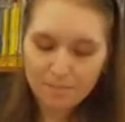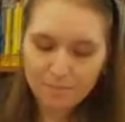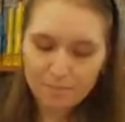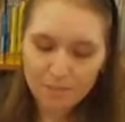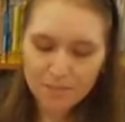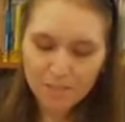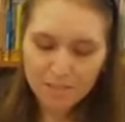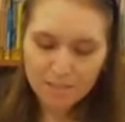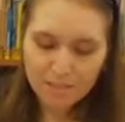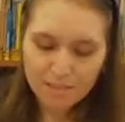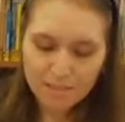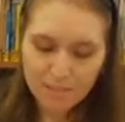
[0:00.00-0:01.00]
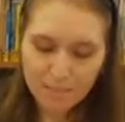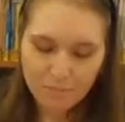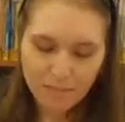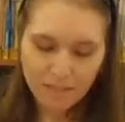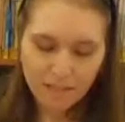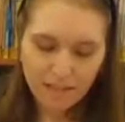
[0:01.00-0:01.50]
But just
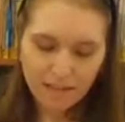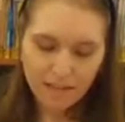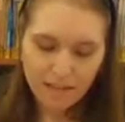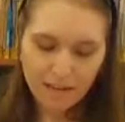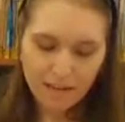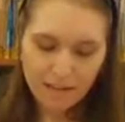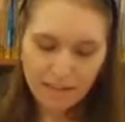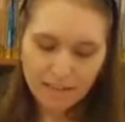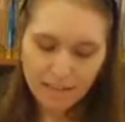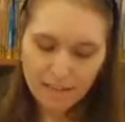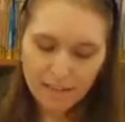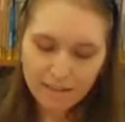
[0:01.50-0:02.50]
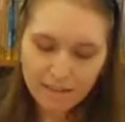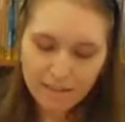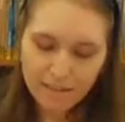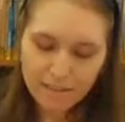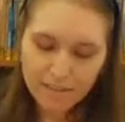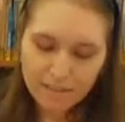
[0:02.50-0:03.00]
keeping eye on
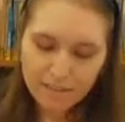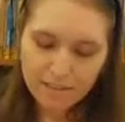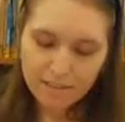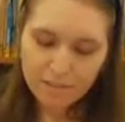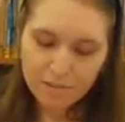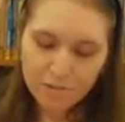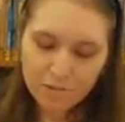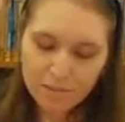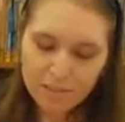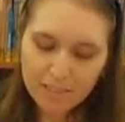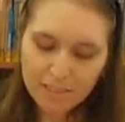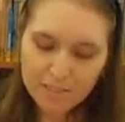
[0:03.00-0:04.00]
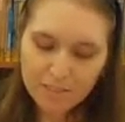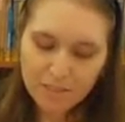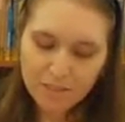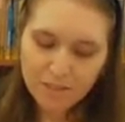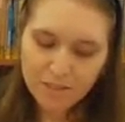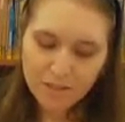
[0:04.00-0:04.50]
your doilies when
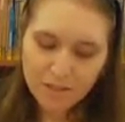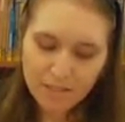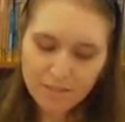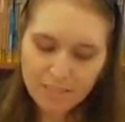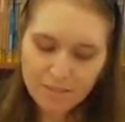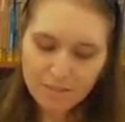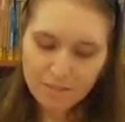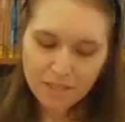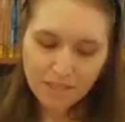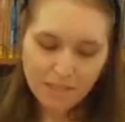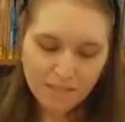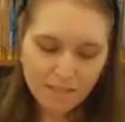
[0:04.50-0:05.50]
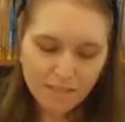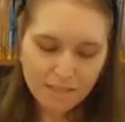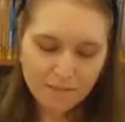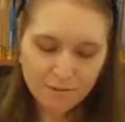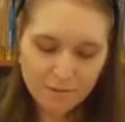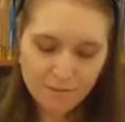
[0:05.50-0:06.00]
they're drying, because
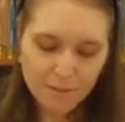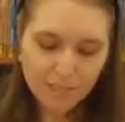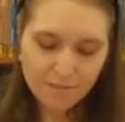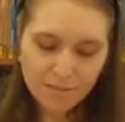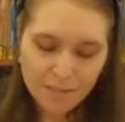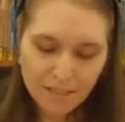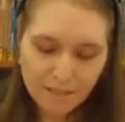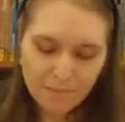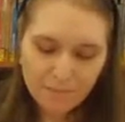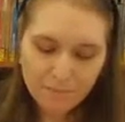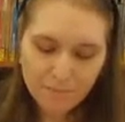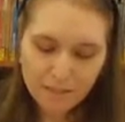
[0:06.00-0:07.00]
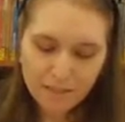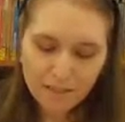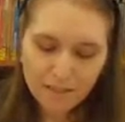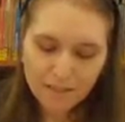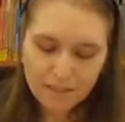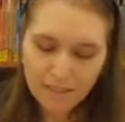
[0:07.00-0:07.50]
if you leave them
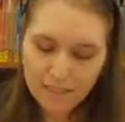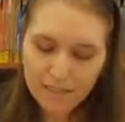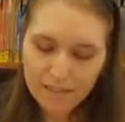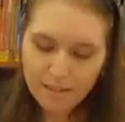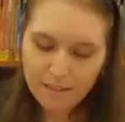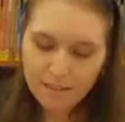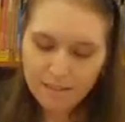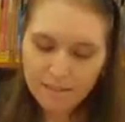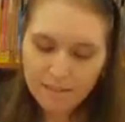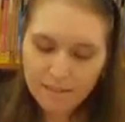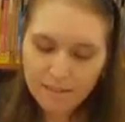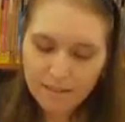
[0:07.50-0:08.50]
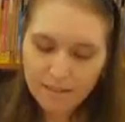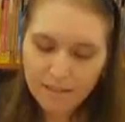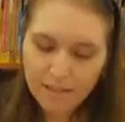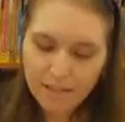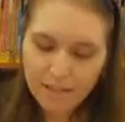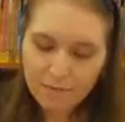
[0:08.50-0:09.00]
like I
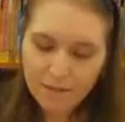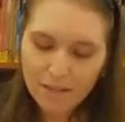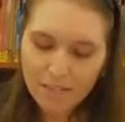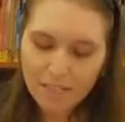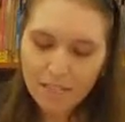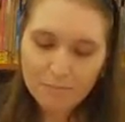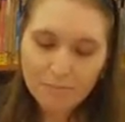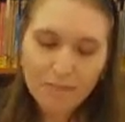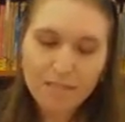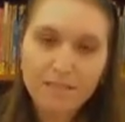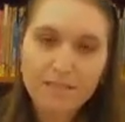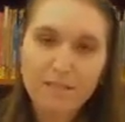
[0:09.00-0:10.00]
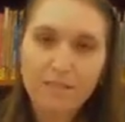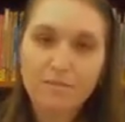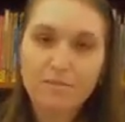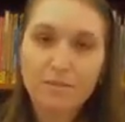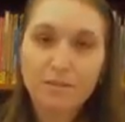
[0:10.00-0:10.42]
am on a piece of